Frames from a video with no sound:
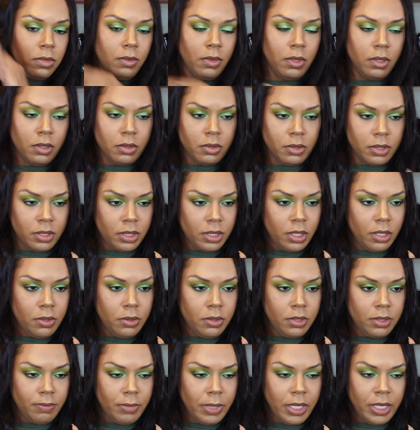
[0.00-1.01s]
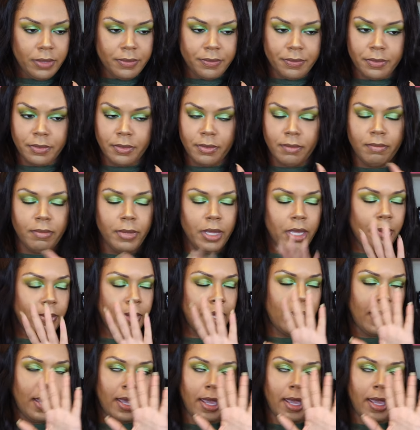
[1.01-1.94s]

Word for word: Oh, excuse me. Baby,